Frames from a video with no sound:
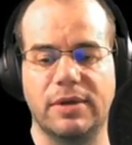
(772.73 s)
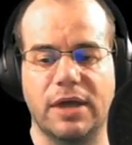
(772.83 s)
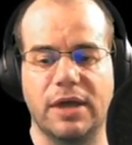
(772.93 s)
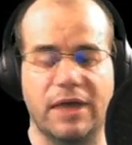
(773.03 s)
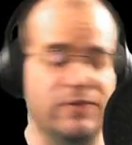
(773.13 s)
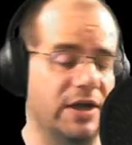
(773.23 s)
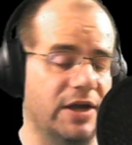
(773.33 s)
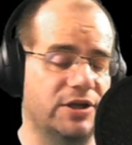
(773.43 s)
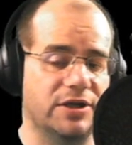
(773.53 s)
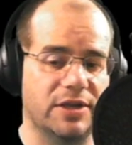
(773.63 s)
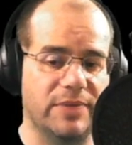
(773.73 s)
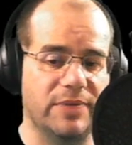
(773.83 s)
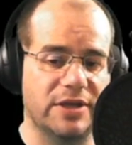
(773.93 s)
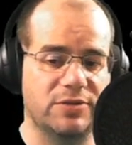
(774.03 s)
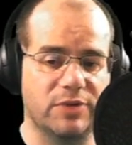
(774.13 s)
I haven't actually done the
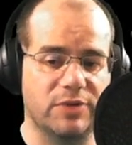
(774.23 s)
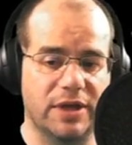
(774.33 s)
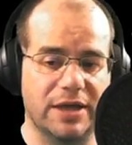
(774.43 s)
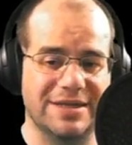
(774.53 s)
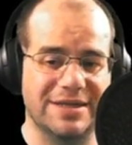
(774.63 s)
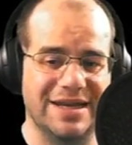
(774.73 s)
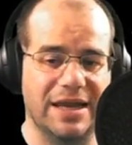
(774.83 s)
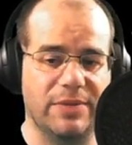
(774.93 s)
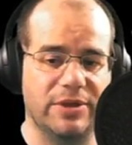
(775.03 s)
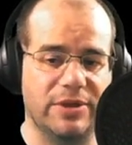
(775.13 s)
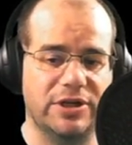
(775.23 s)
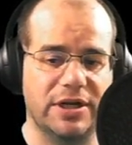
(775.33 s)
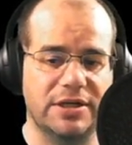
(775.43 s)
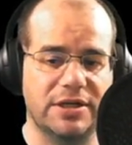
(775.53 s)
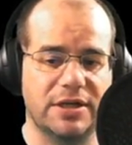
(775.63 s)
maths to work out exactly how much it
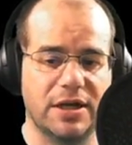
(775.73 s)
is,